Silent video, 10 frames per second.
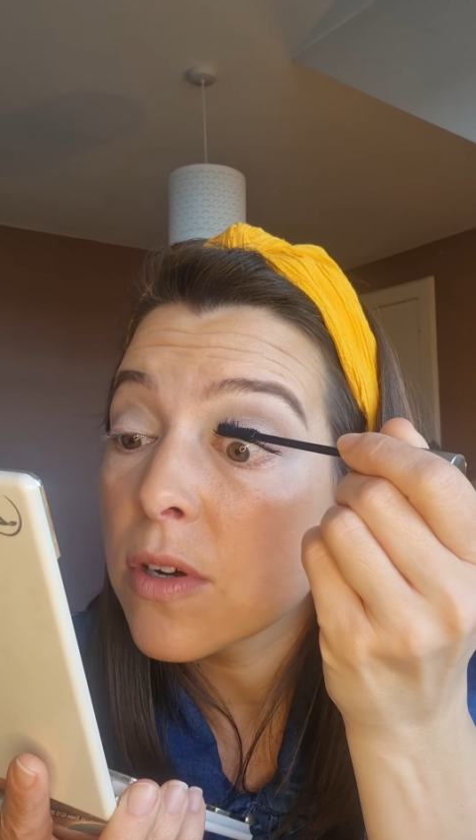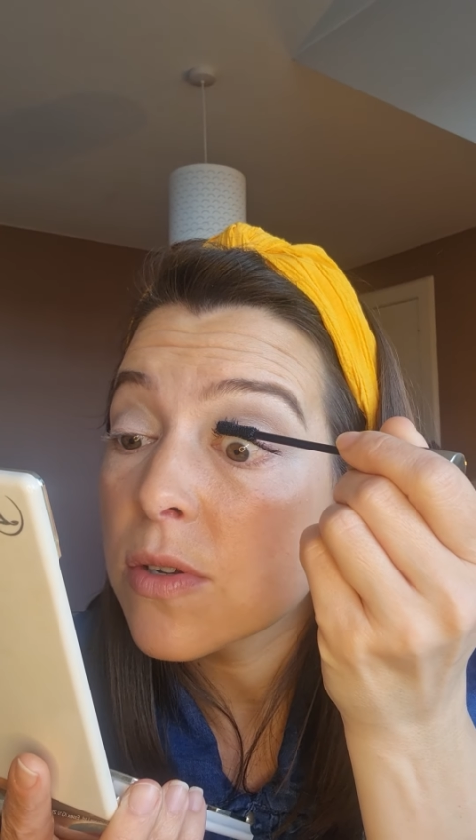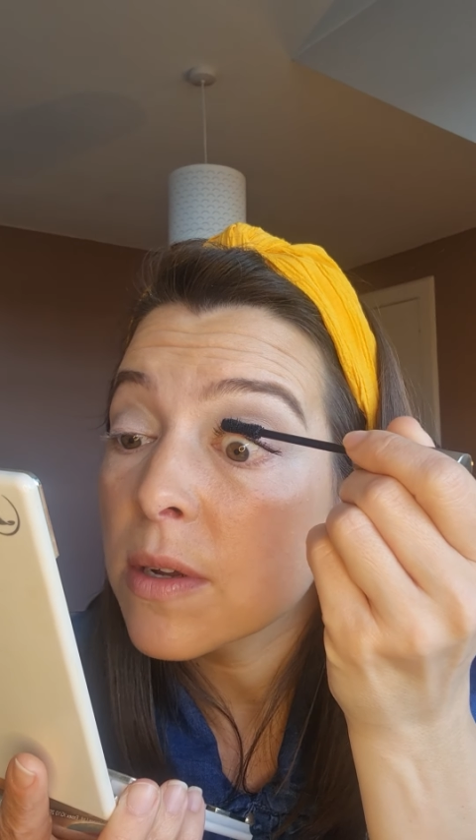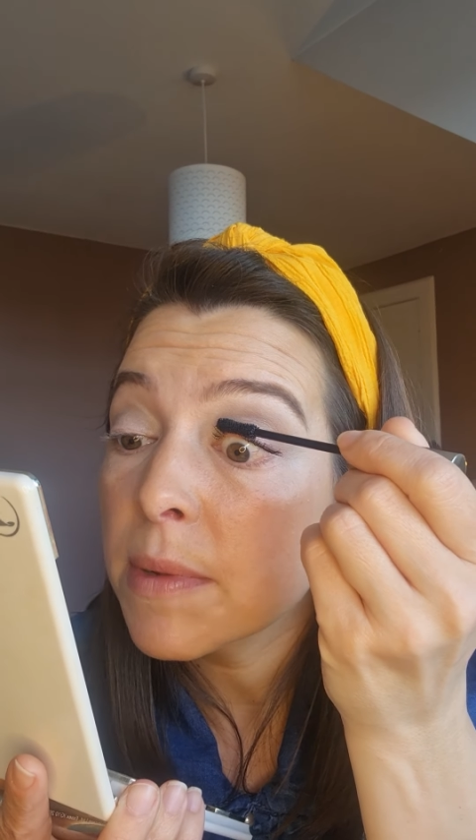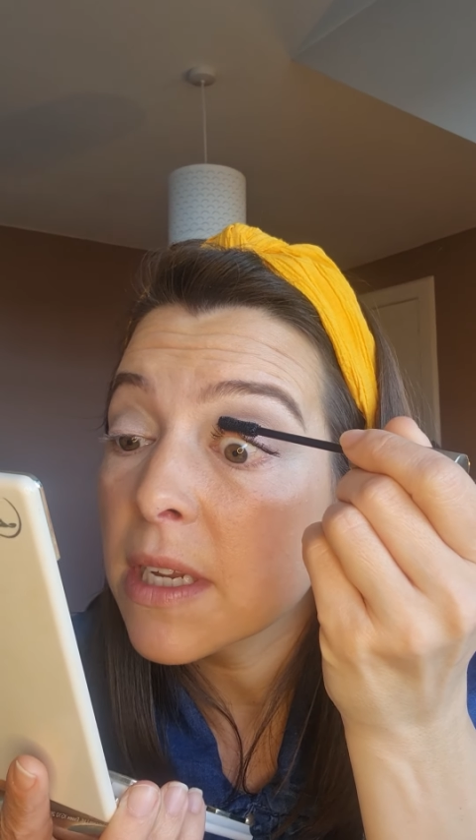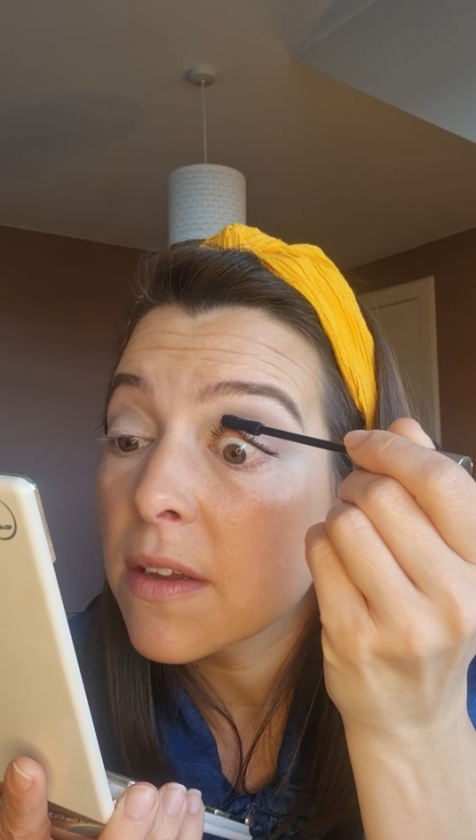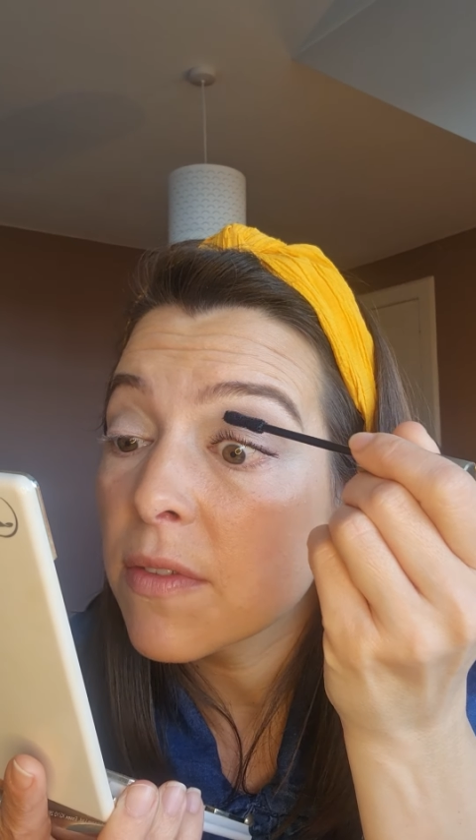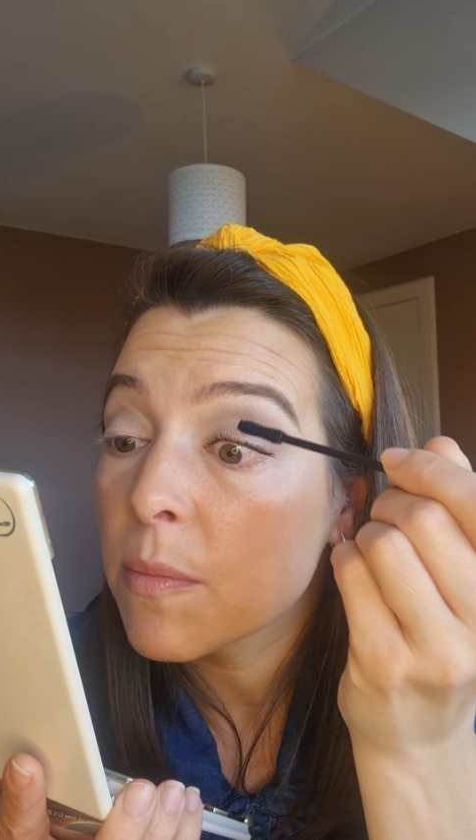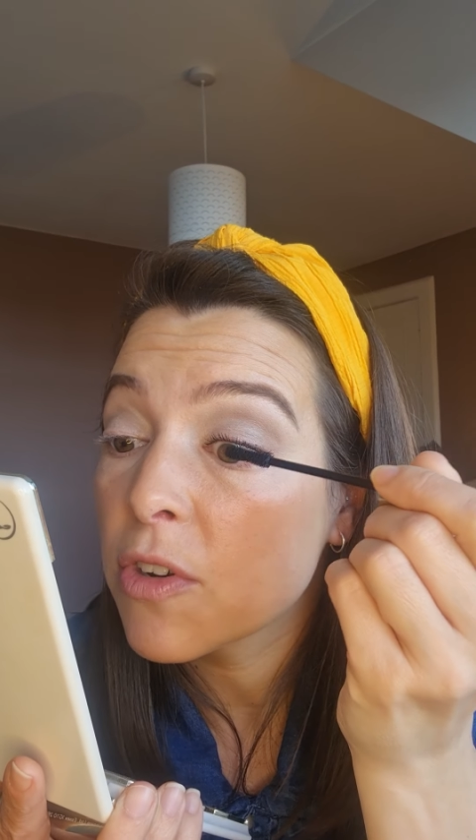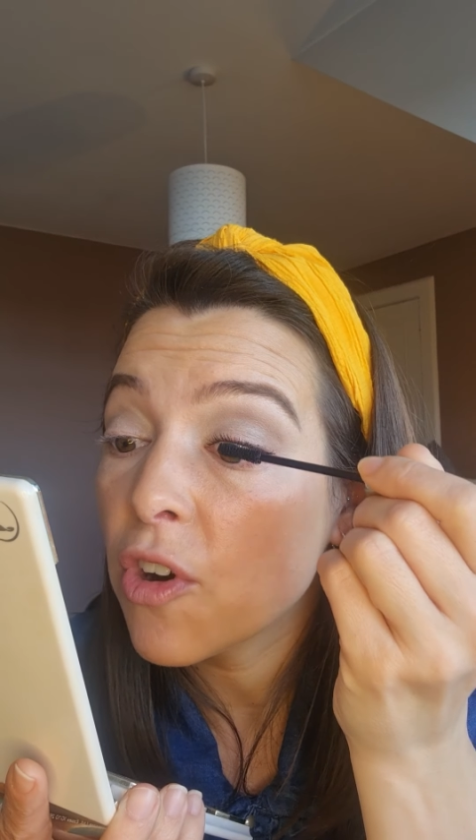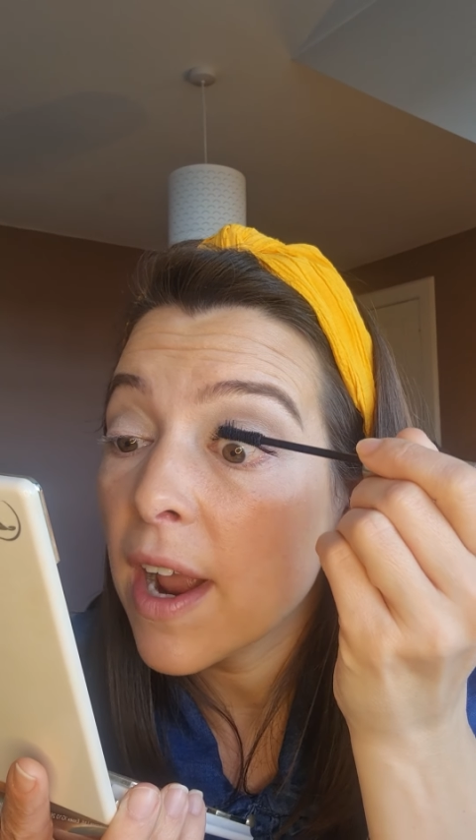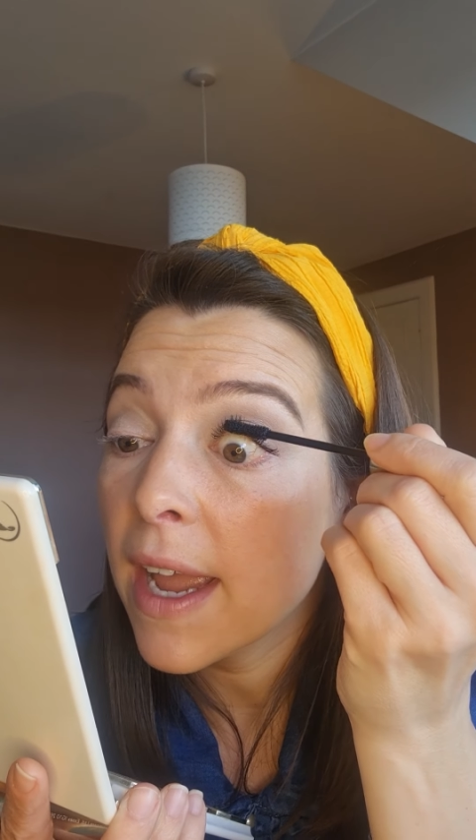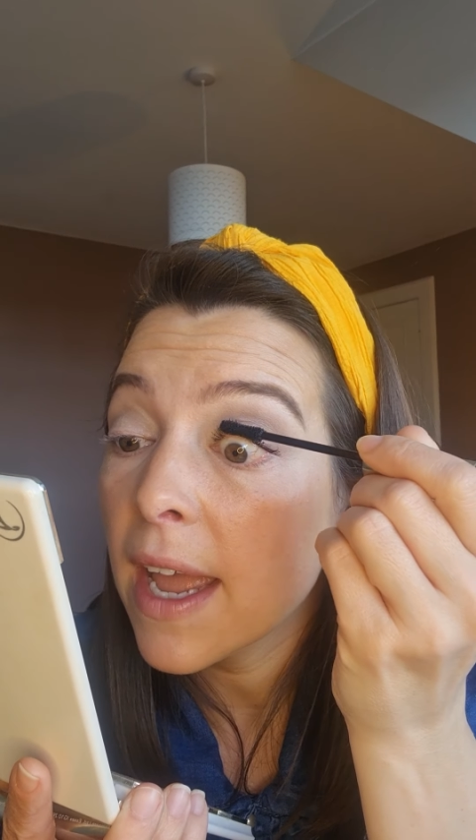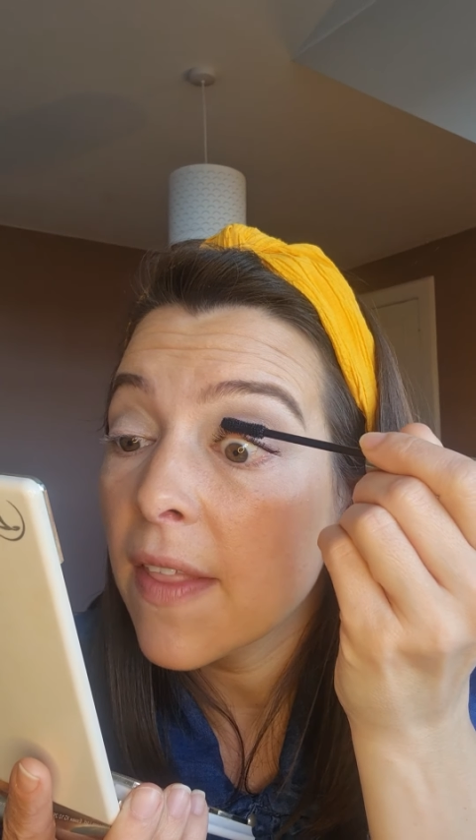so I might give them a try.